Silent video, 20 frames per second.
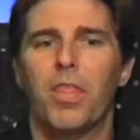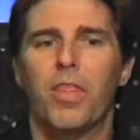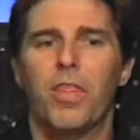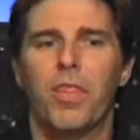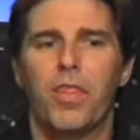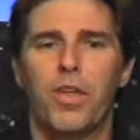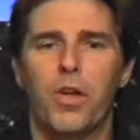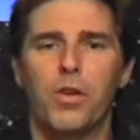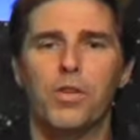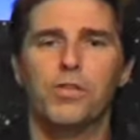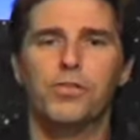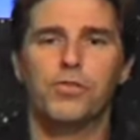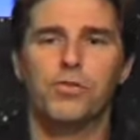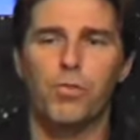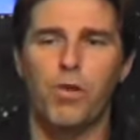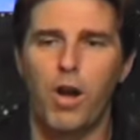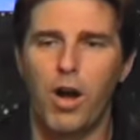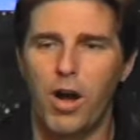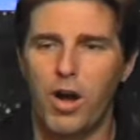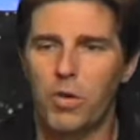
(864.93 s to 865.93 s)
they're
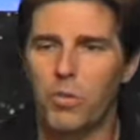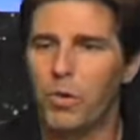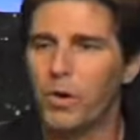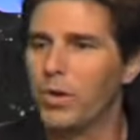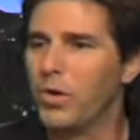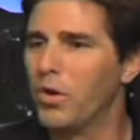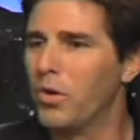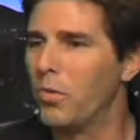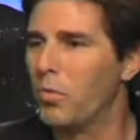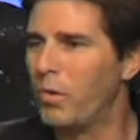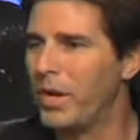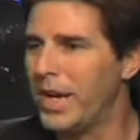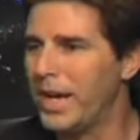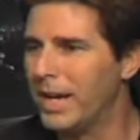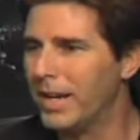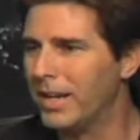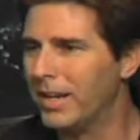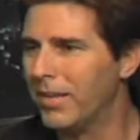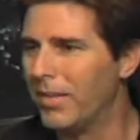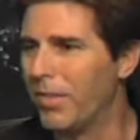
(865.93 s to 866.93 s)
strong where you're
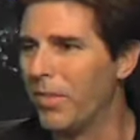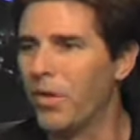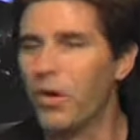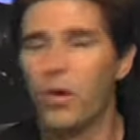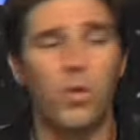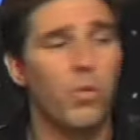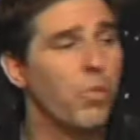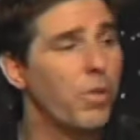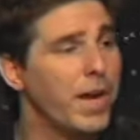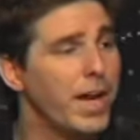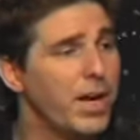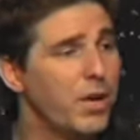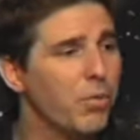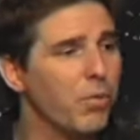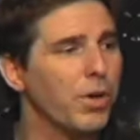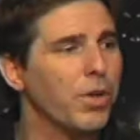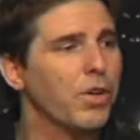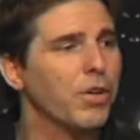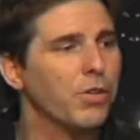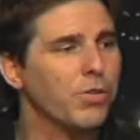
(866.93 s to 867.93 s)
weak, they're weak where
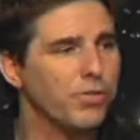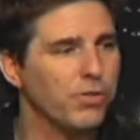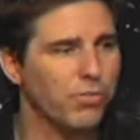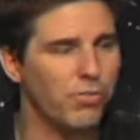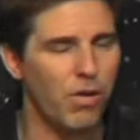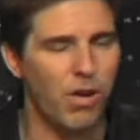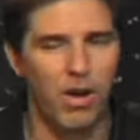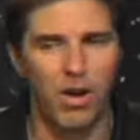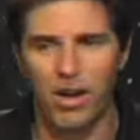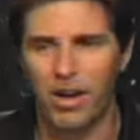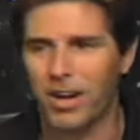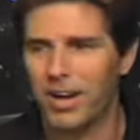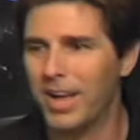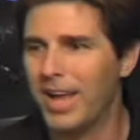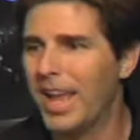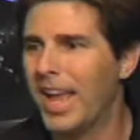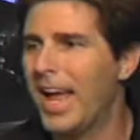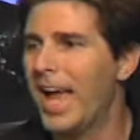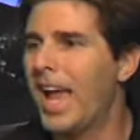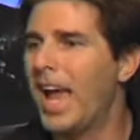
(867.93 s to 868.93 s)
you're strong,
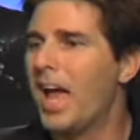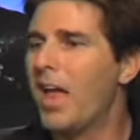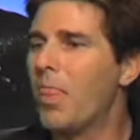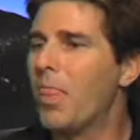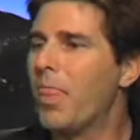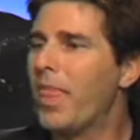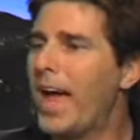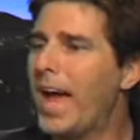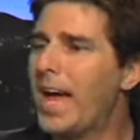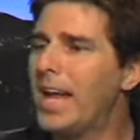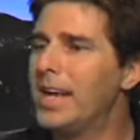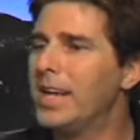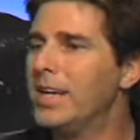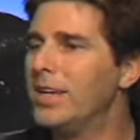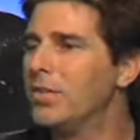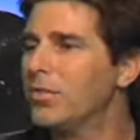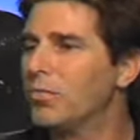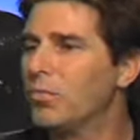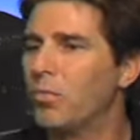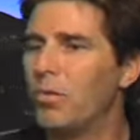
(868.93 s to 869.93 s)
and that
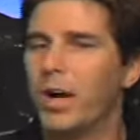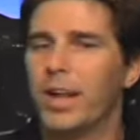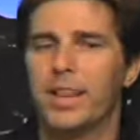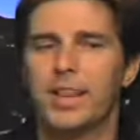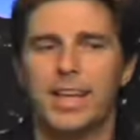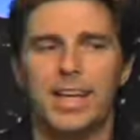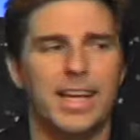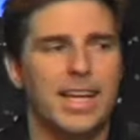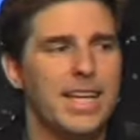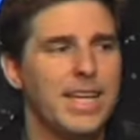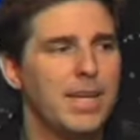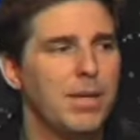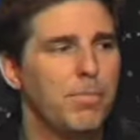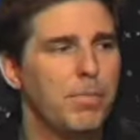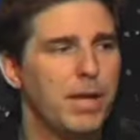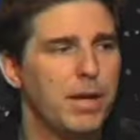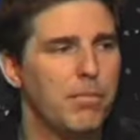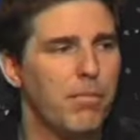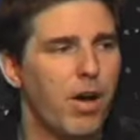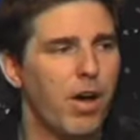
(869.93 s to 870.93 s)
is what the E M
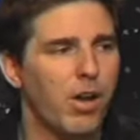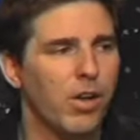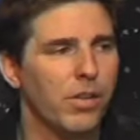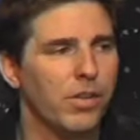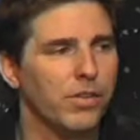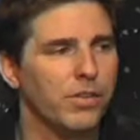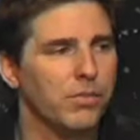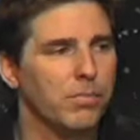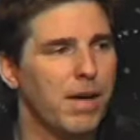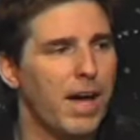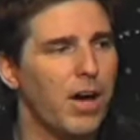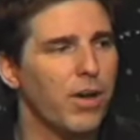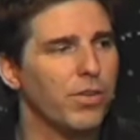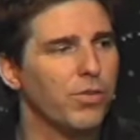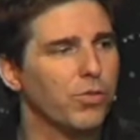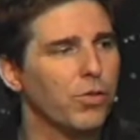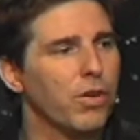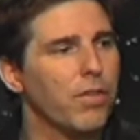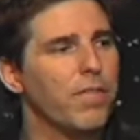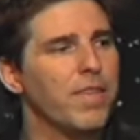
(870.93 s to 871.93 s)
P model is about. It's
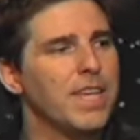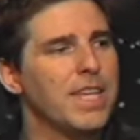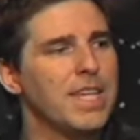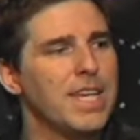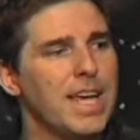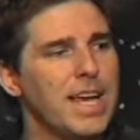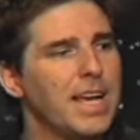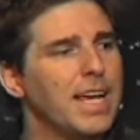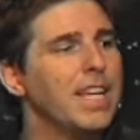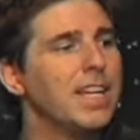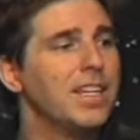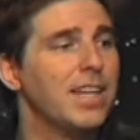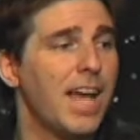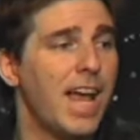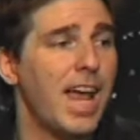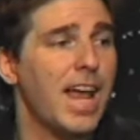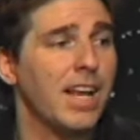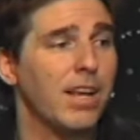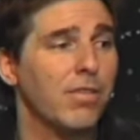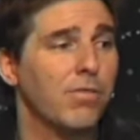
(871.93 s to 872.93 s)
sort of the yin and
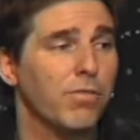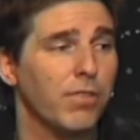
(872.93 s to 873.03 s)
yang of